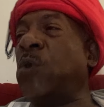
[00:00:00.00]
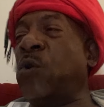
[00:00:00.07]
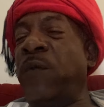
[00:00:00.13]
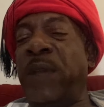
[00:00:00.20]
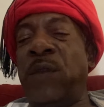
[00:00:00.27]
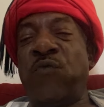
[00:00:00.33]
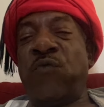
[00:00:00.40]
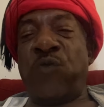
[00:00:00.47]

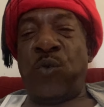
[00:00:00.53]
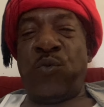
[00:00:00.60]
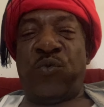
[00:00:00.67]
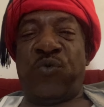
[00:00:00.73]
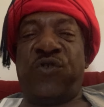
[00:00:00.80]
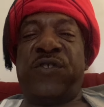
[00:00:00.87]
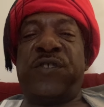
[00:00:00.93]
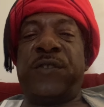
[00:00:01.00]
movie
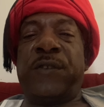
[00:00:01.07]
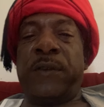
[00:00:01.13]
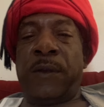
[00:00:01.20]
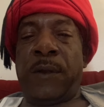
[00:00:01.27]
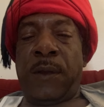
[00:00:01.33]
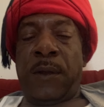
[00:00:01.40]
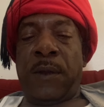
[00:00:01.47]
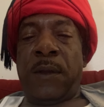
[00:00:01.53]
Roots,
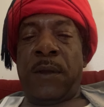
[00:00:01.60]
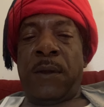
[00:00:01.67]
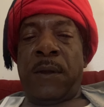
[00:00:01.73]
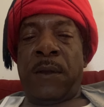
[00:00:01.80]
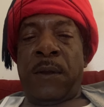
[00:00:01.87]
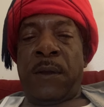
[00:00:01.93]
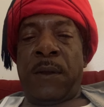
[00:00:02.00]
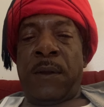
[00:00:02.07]

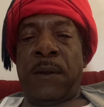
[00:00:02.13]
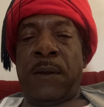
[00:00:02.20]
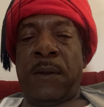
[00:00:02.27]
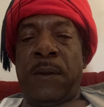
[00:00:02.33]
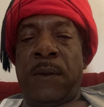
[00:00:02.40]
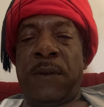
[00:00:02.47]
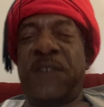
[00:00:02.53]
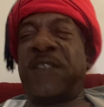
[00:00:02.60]

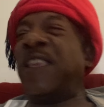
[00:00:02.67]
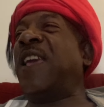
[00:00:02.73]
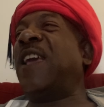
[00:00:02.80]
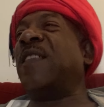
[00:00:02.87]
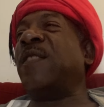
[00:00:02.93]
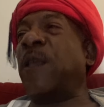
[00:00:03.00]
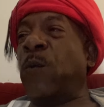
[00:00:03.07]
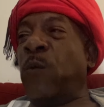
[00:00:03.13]

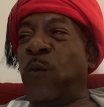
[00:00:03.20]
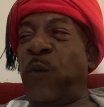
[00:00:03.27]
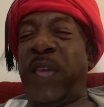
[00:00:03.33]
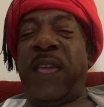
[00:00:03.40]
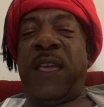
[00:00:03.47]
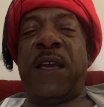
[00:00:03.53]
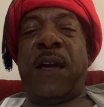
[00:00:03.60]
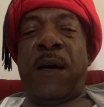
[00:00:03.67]
saying that
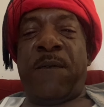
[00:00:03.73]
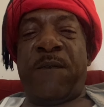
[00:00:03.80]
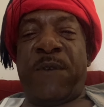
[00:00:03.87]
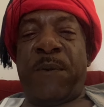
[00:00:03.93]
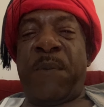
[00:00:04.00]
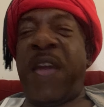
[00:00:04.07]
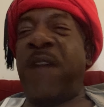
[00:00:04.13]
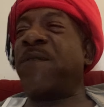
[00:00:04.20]
we come
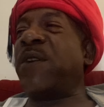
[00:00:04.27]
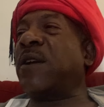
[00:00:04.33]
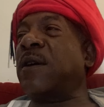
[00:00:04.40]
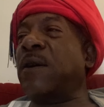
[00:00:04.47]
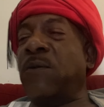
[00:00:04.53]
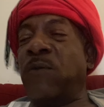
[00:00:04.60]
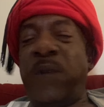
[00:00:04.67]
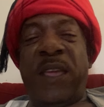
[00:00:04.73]
from
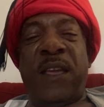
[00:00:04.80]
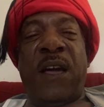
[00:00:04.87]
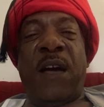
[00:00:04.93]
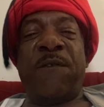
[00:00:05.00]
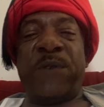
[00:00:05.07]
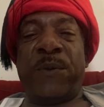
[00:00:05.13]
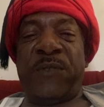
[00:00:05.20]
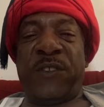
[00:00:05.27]
Africa, we
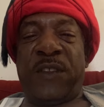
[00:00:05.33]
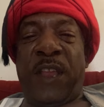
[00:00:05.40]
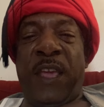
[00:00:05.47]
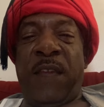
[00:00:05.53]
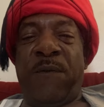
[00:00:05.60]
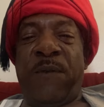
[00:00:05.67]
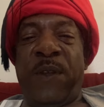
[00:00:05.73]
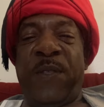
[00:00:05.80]
come from
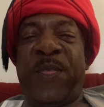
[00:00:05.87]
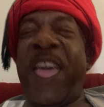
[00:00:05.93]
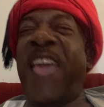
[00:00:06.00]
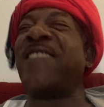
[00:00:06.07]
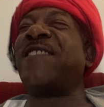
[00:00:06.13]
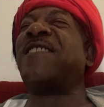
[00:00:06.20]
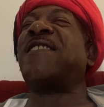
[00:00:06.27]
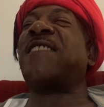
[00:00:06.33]
slavery.
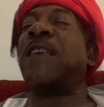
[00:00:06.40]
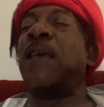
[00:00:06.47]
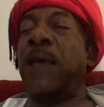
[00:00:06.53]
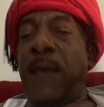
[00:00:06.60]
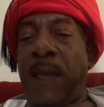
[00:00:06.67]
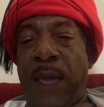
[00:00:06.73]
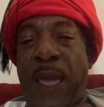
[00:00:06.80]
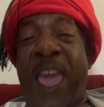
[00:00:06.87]
That's
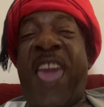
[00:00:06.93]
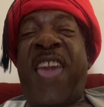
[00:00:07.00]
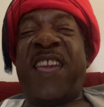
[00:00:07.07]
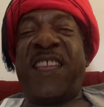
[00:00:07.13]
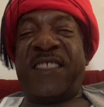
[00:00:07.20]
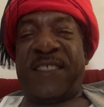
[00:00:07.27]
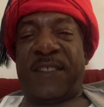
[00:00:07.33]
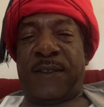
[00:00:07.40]

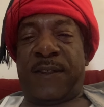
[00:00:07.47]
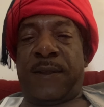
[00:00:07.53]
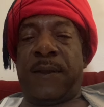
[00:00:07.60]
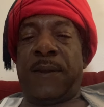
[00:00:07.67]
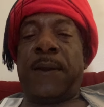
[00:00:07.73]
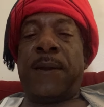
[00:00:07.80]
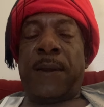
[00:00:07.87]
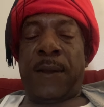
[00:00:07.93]
hate.
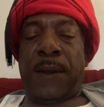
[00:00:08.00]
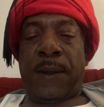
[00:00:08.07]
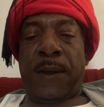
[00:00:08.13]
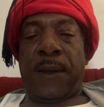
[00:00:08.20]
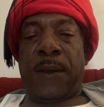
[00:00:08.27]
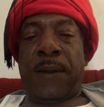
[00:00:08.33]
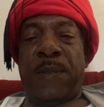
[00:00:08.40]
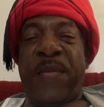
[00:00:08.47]

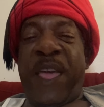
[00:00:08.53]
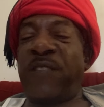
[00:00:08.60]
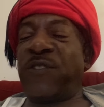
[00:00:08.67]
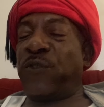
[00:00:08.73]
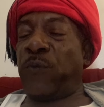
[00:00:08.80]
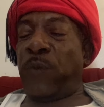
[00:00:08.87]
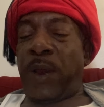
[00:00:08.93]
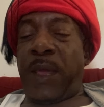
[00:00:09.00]

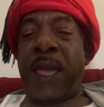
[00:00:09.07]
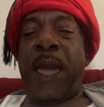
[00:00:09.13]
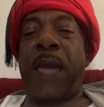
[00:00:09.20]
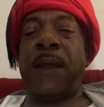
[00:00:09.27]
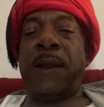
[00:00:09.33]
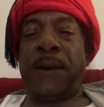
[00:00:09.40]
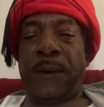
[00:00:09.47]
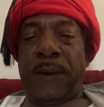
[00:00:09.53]
That's really
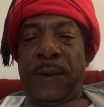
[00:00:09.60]
hate.